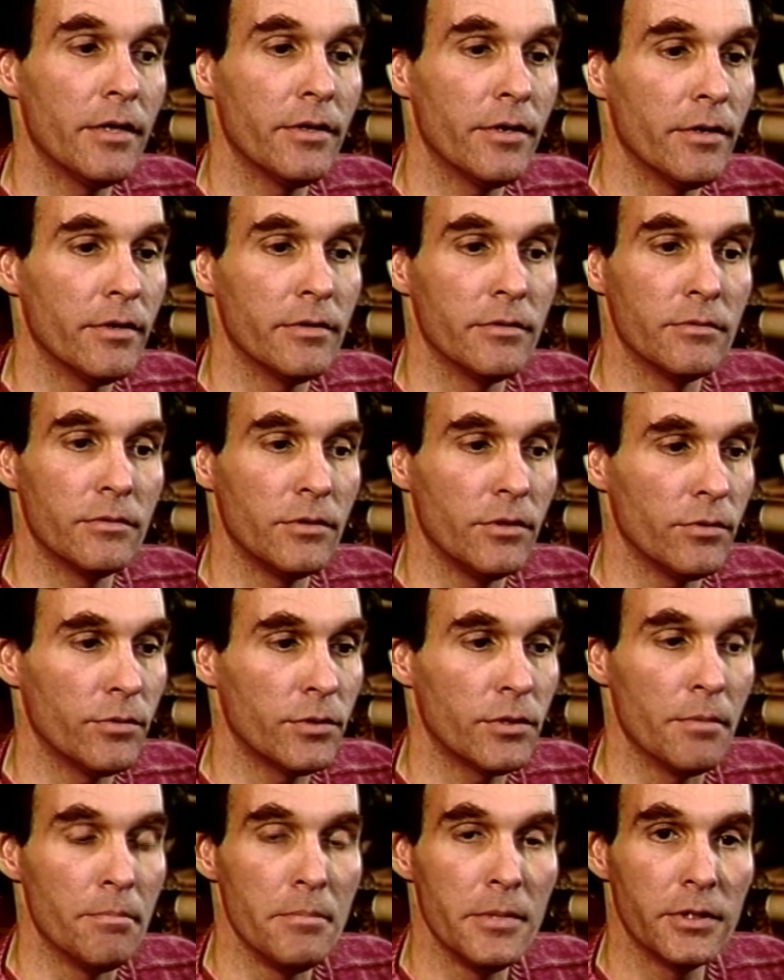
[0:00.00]

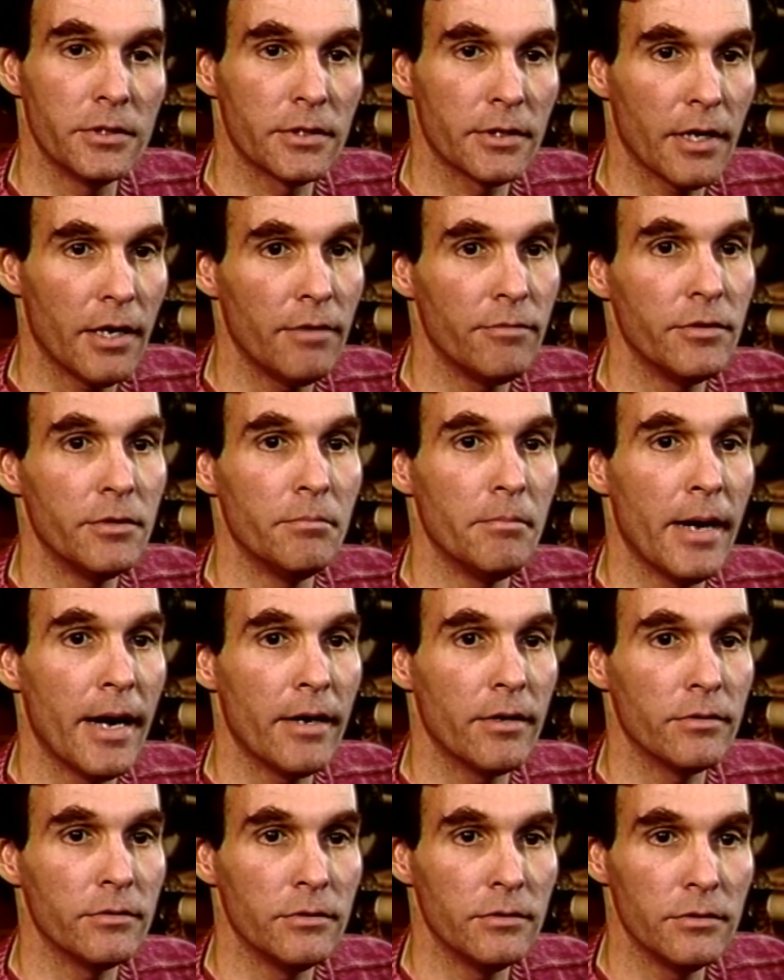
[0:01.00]
The mist-covered
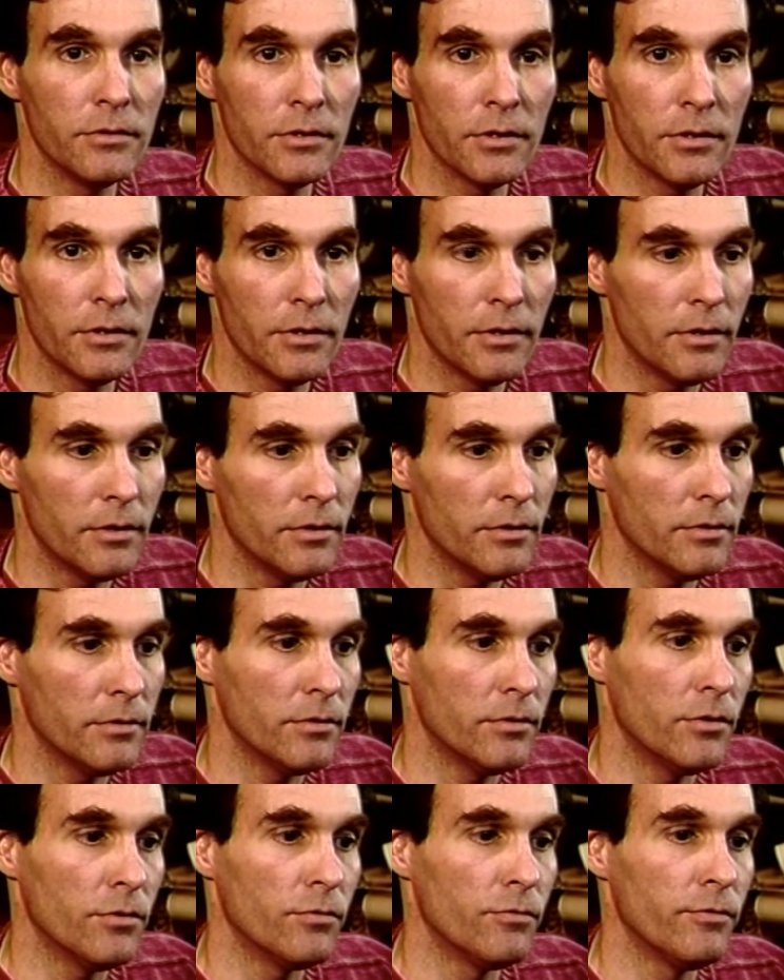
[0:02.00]
mountains and
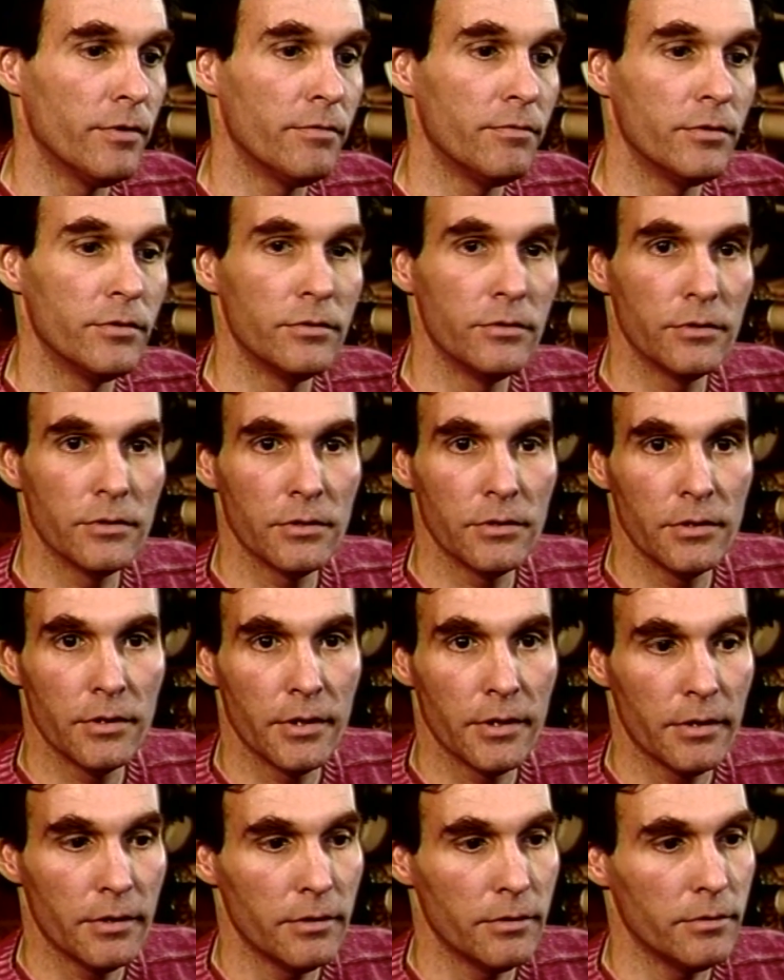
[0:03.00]
the rivers
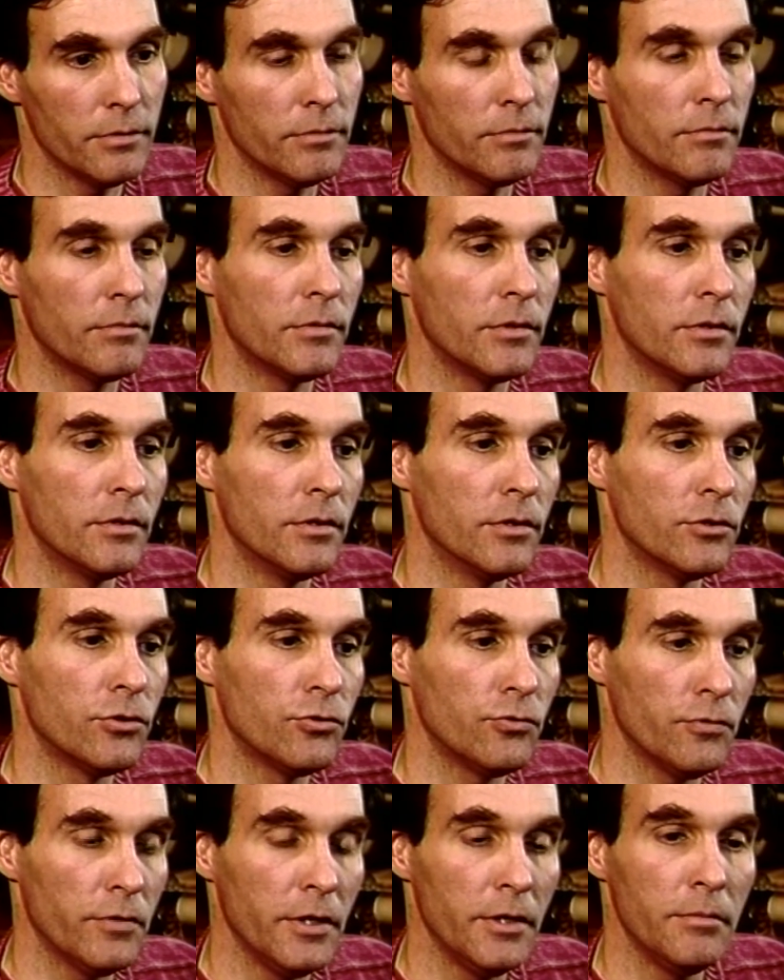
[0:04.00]
and the
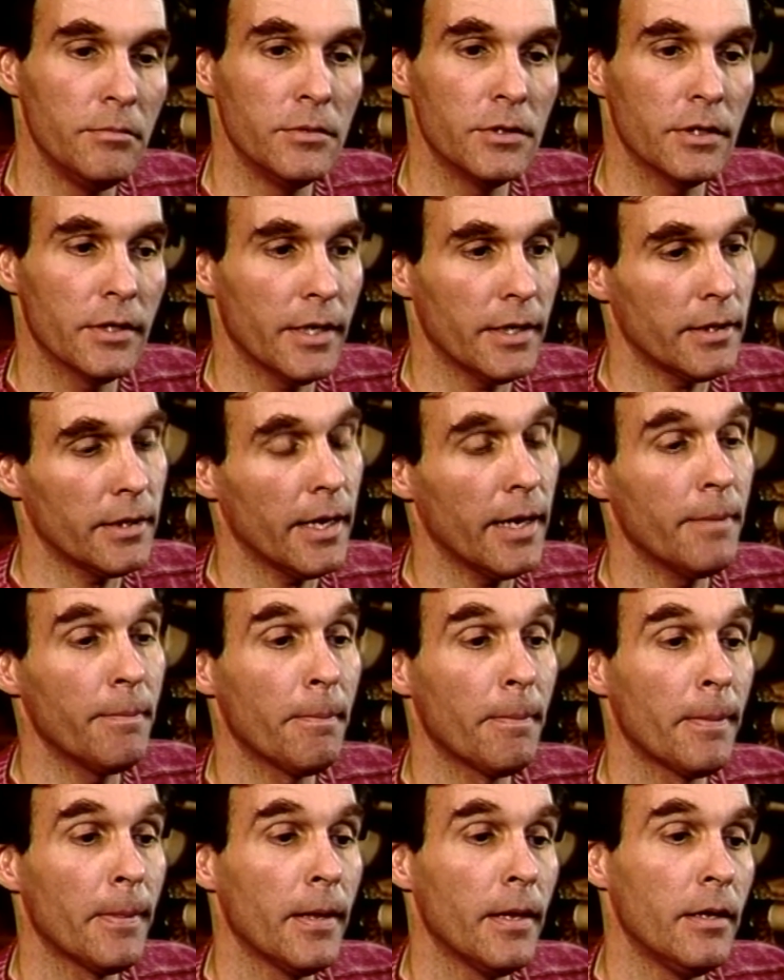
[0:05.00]
streams and like that.
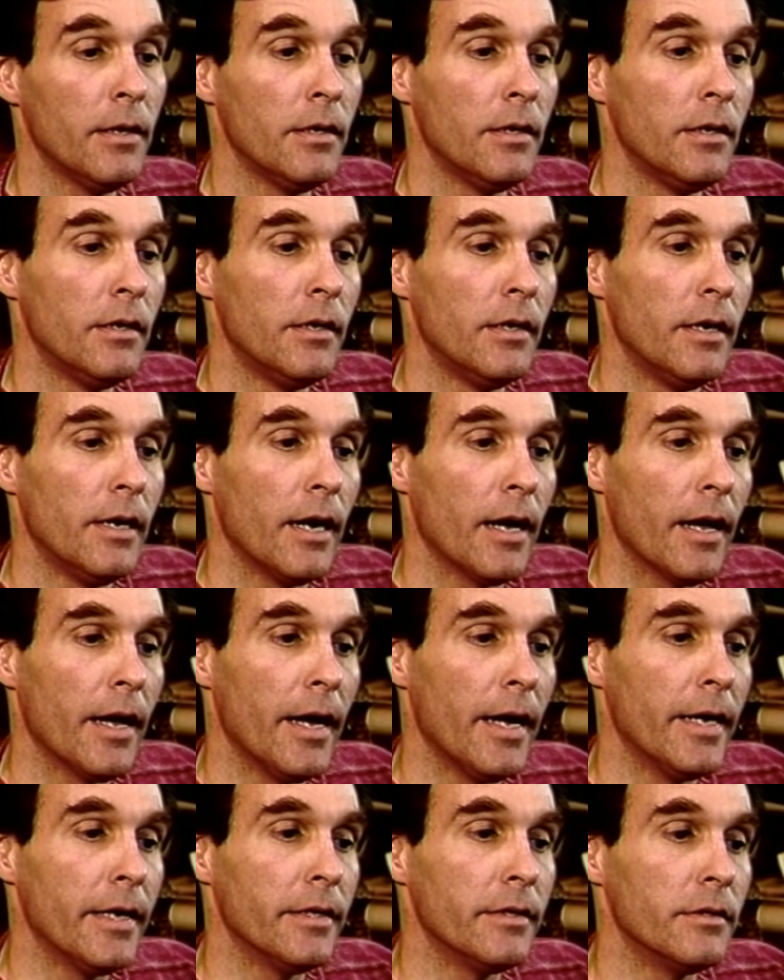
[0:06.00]

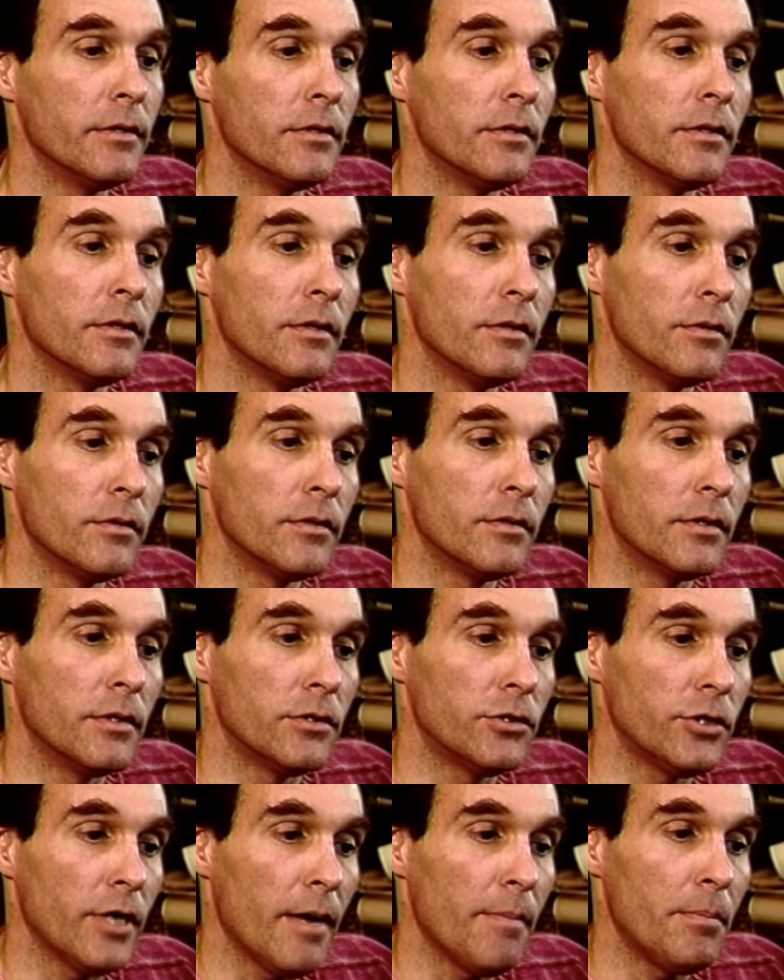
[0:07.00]
And the
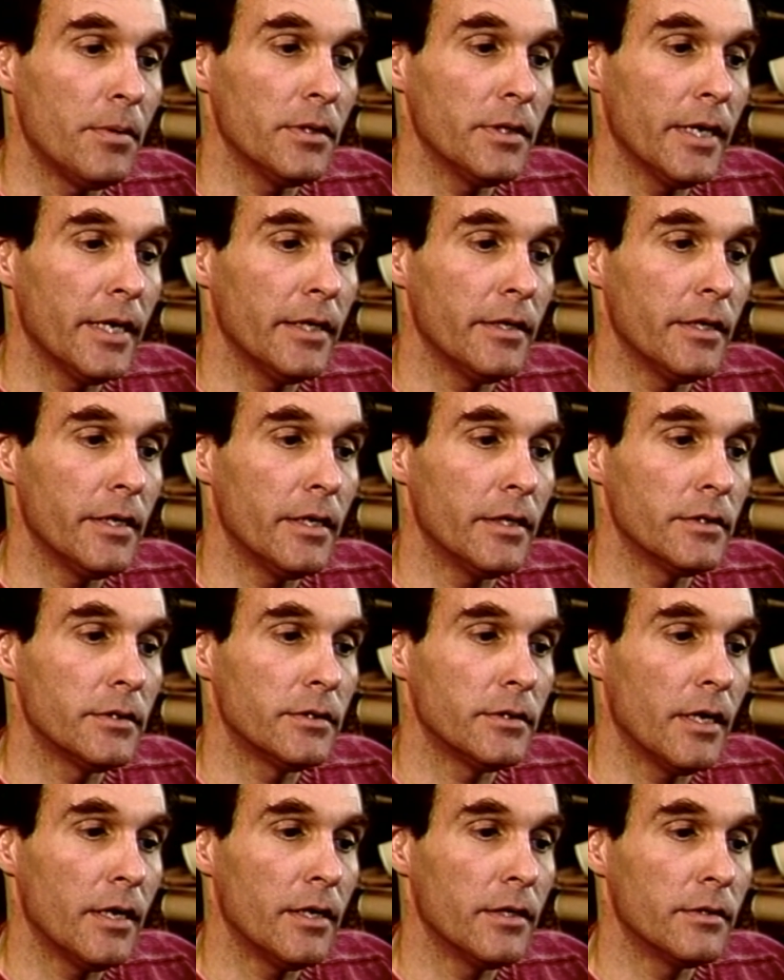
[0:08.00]
chopper landed us,
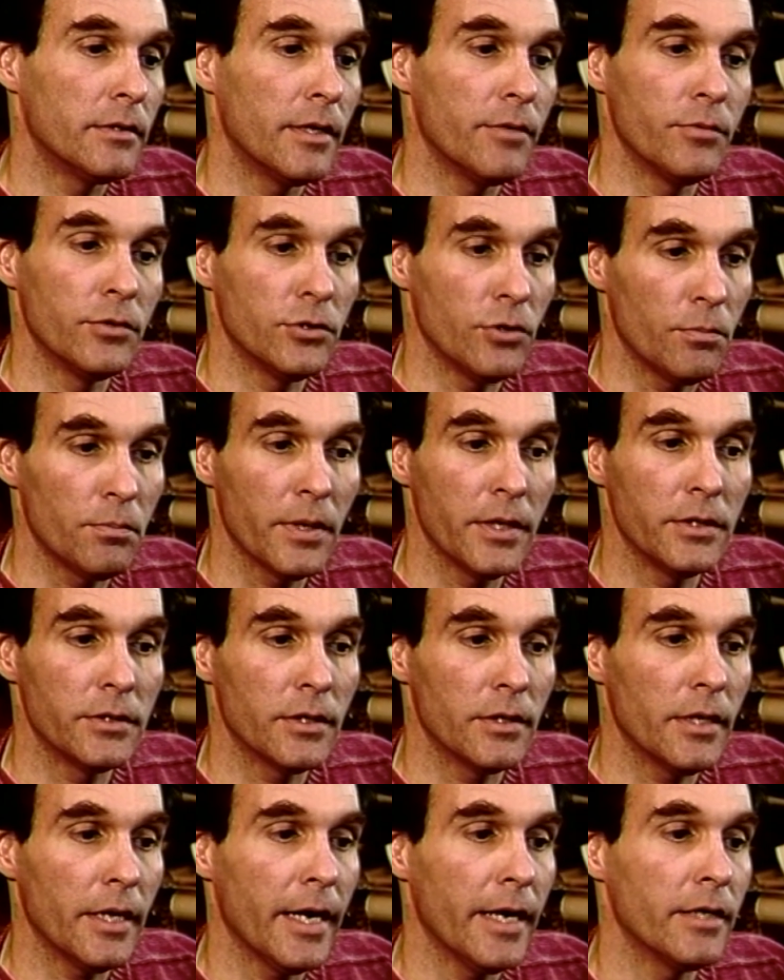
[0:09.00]
there was no place
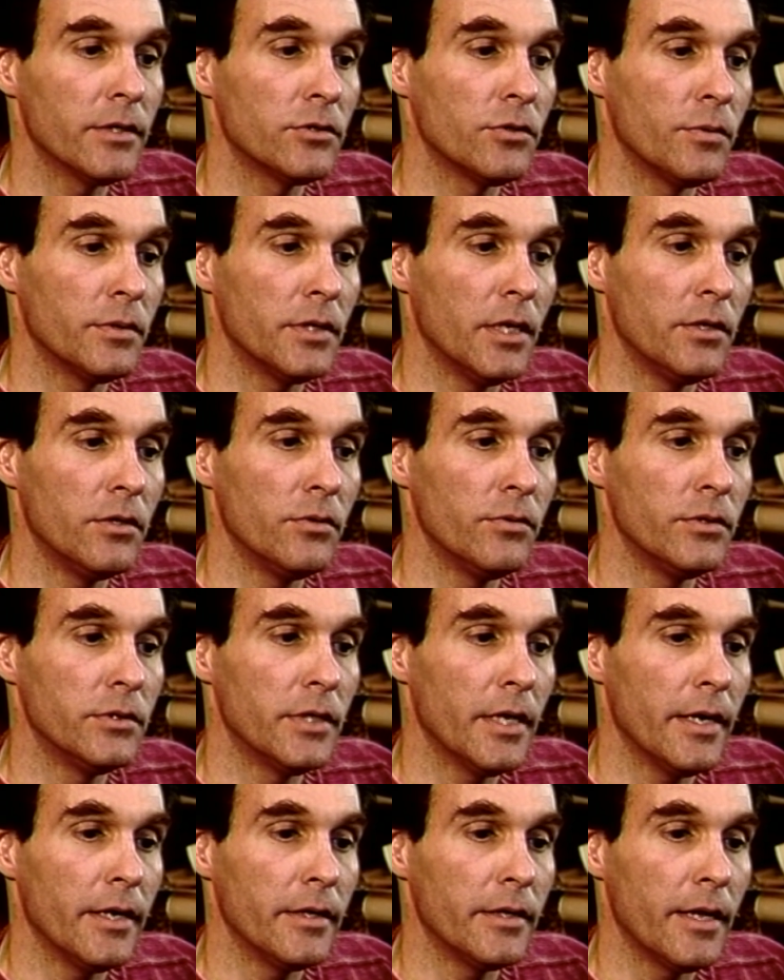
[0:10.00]
to land, so what they do is
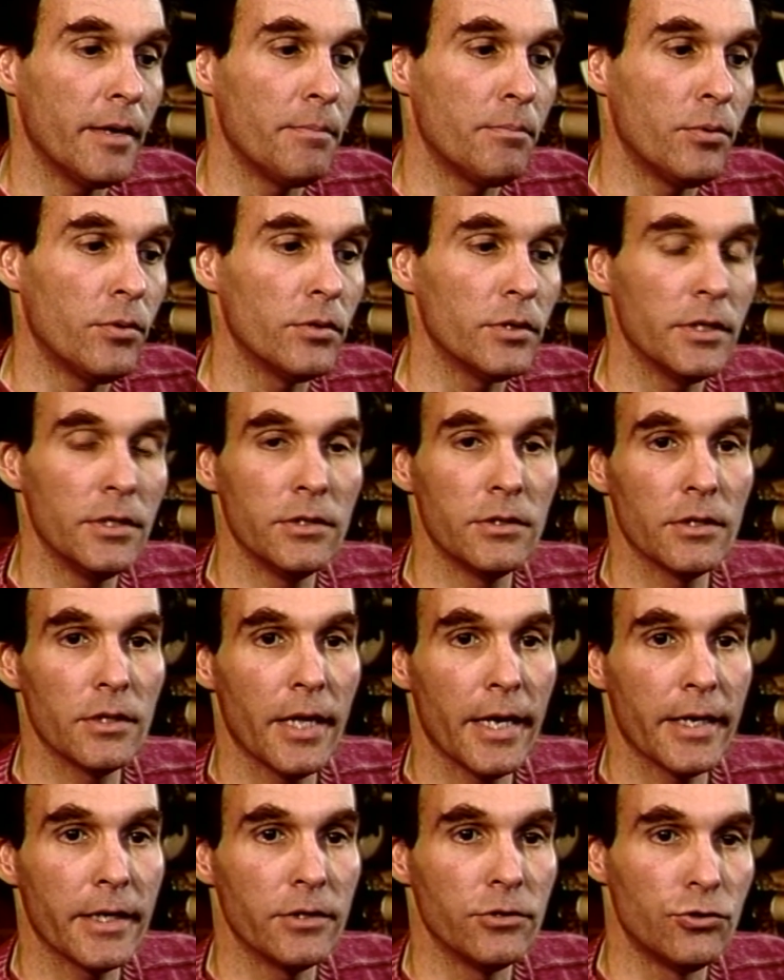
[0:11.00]
they pull into
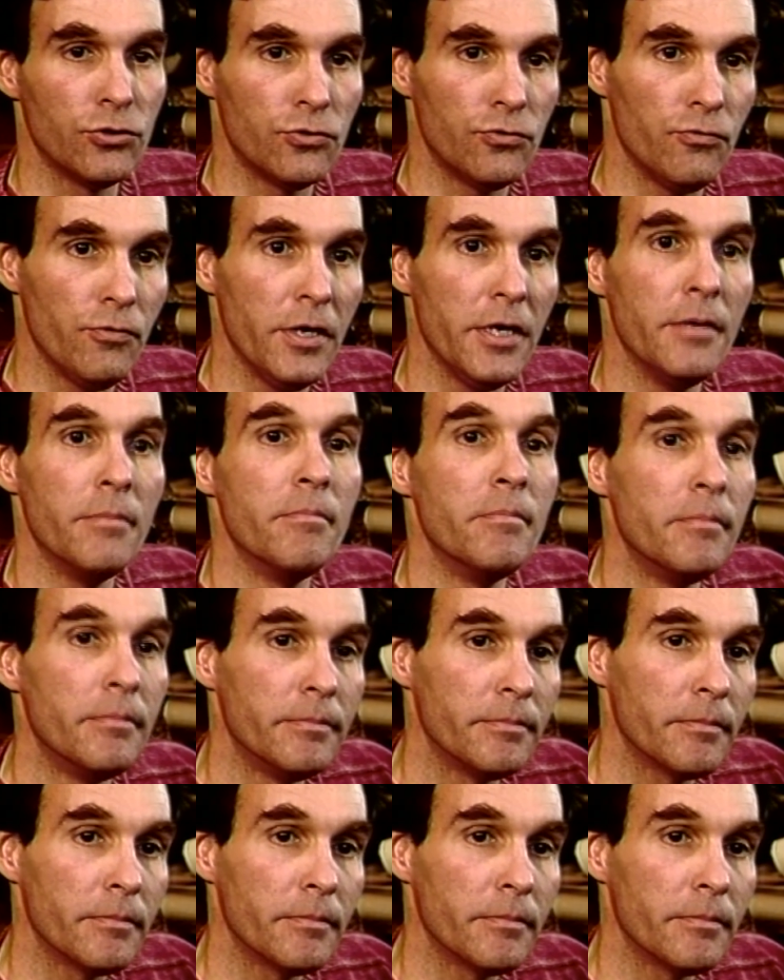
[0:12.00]
like a stream.